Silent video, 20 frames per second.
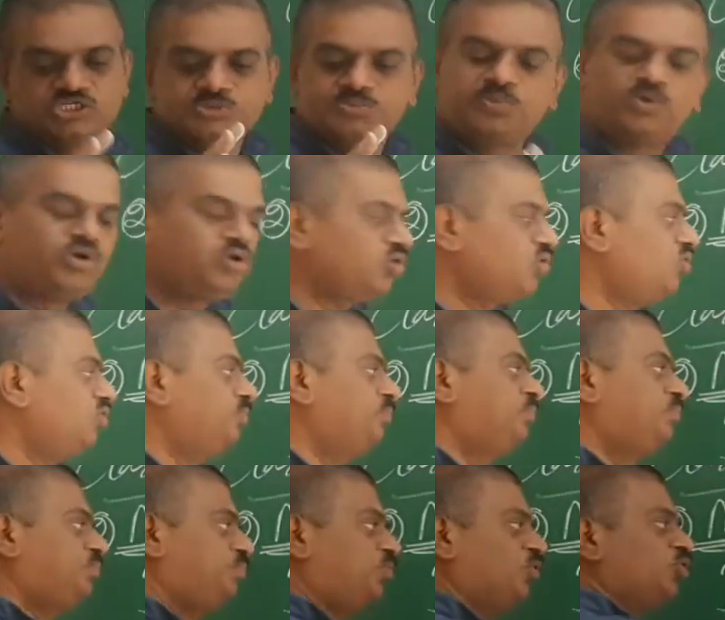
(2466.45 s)

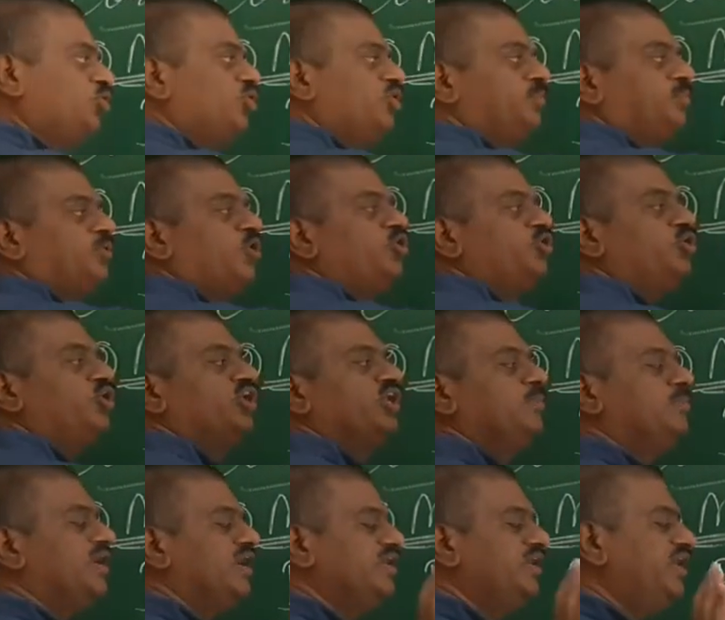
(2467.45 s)

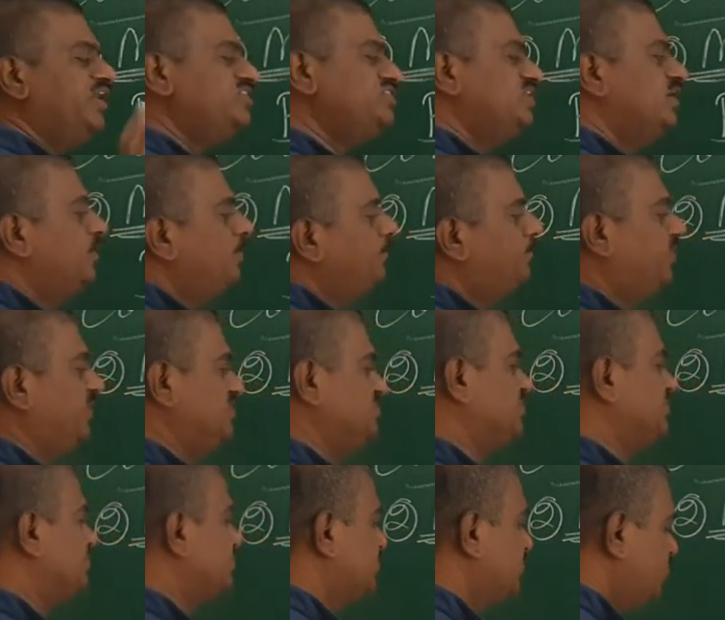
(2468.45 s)
Protonema is
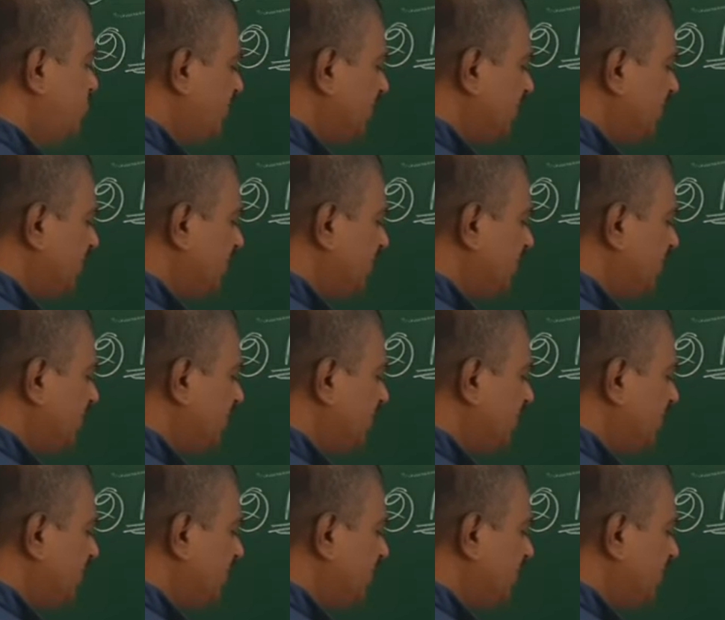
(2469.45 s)
present.